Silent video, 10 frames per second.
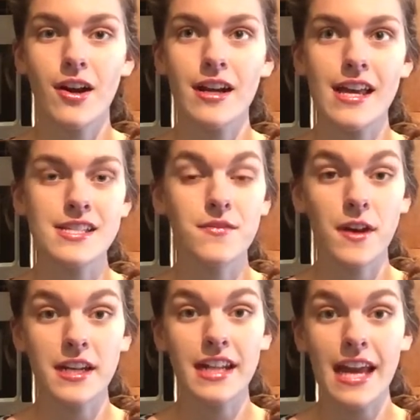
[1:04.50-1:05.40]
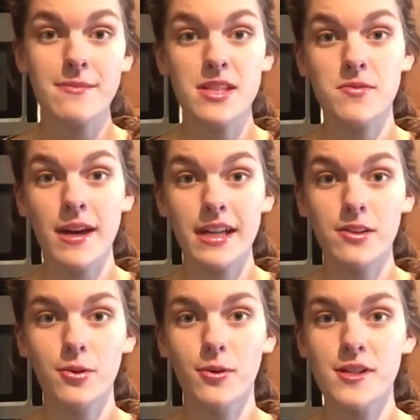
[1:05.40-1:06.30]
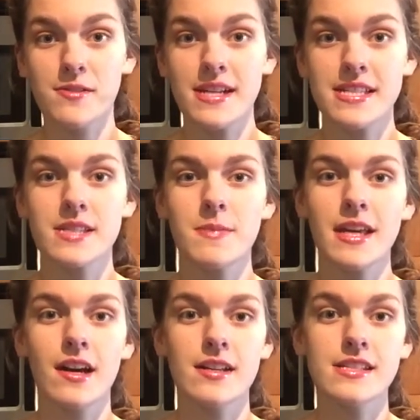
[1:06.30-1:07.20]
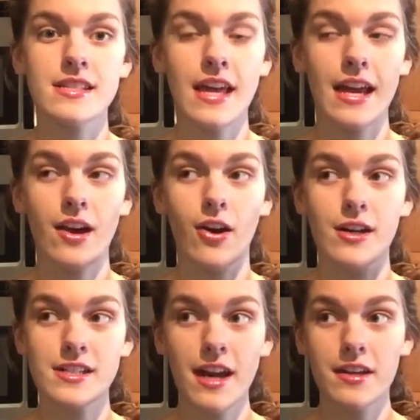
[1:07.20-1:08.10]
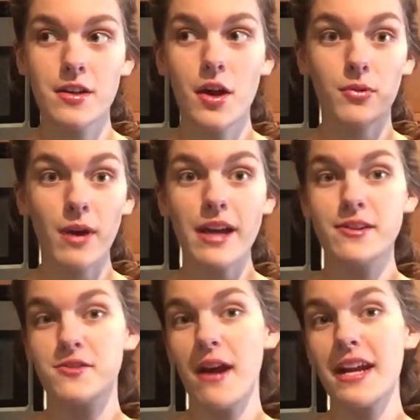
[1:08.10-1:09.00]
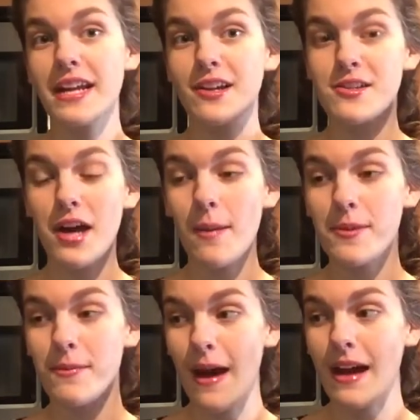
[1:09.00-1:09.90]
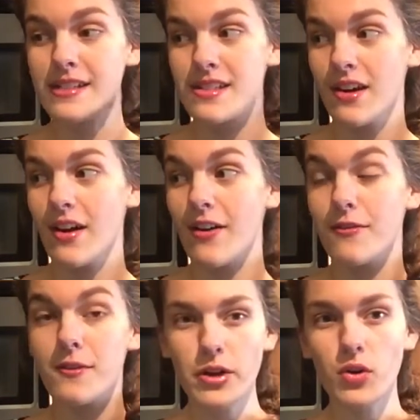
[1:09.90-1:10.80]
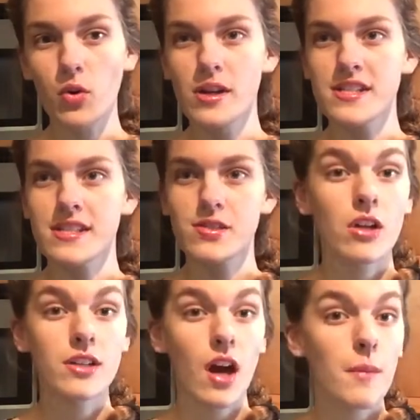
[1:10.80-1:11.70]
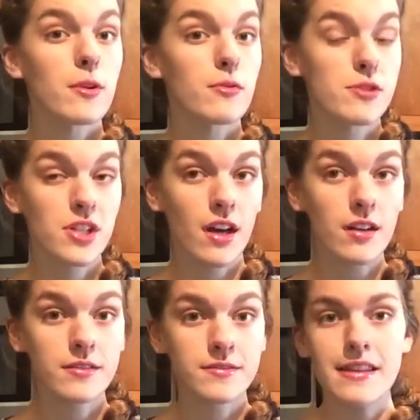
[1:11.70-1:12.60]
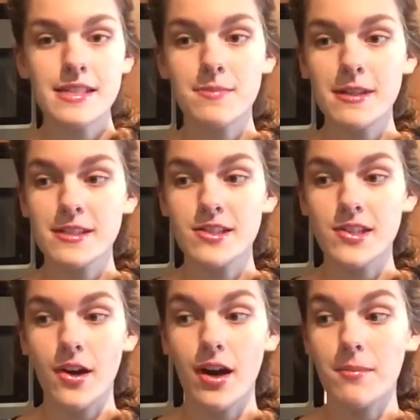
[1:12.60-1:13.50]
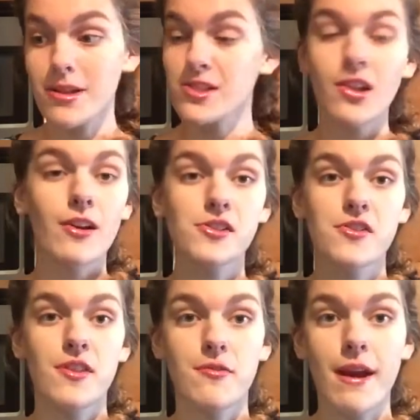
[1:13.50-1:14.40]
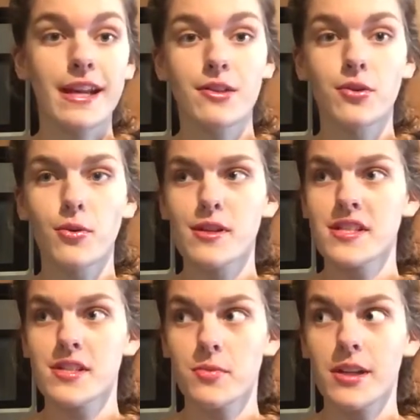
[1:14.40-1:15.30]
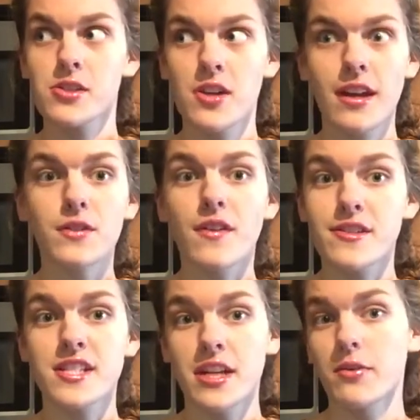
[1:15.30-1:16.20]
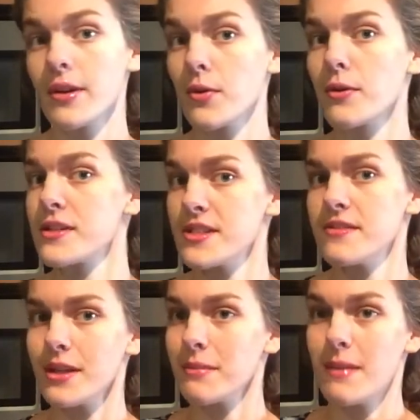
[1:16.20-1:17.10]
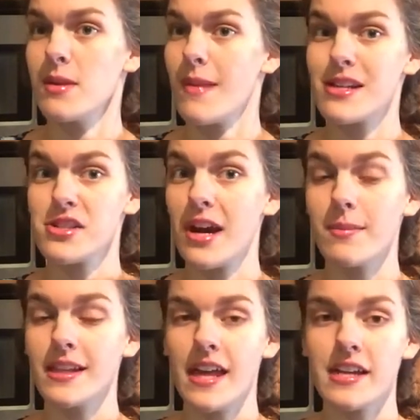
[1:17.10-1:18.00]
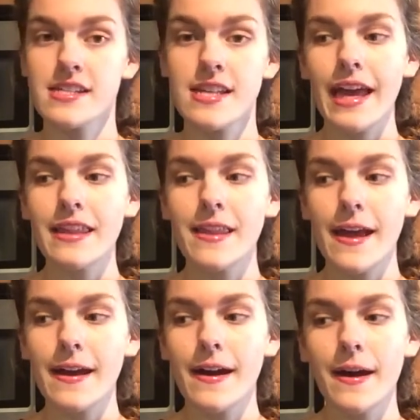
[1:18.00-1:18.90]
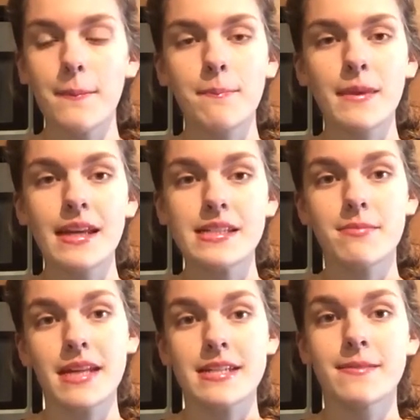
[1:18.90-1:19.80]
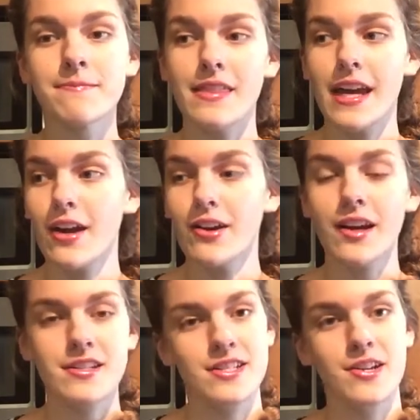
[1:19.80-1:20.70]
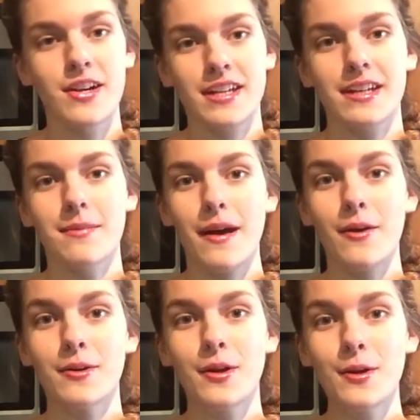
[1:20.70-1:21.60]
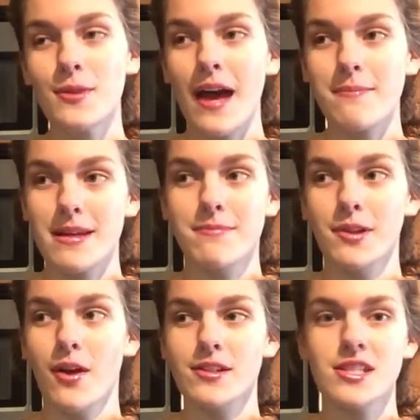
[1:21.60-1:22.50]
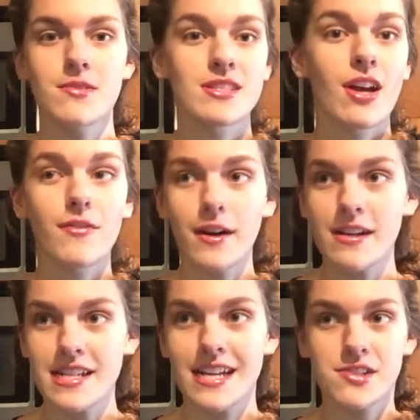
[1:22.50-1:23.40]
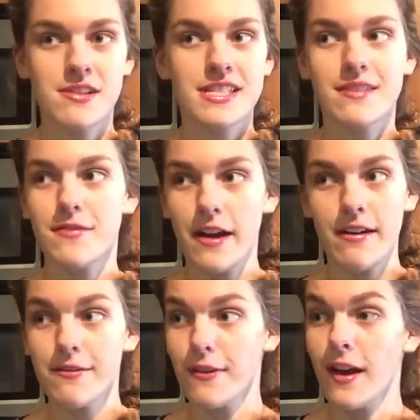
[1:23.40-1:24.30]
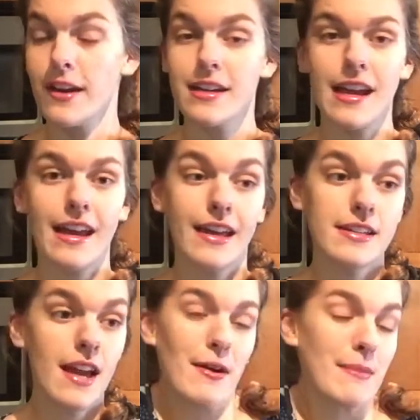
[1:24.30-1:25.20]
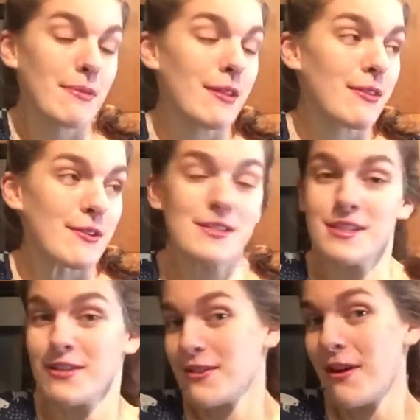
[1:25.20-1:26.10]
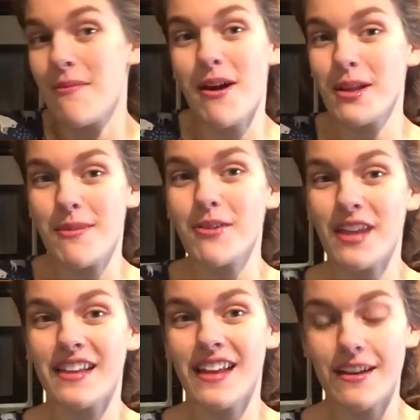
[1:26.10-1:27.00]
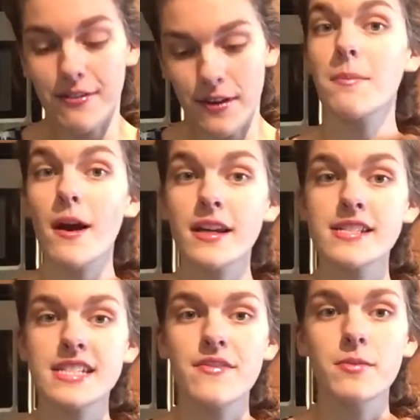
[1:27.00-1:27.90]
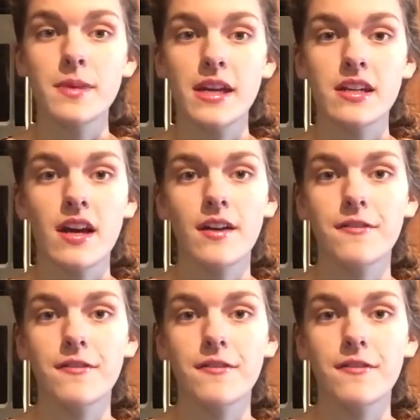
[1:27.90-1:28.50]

aren't as fun and games as regular horse races because they are done with riders riding on top the backs of water horses called capaill uisce, and these beasts are much larger than regular horses, which, if you've ever seen a real horse, you can maybe imagine how big that is. And they uh, eat meat, and they are not discerning about who that meat belongs to. It's all very dangerous and very fun and very bloodthirsty. You know I'm all about that life. Now, Puck has never been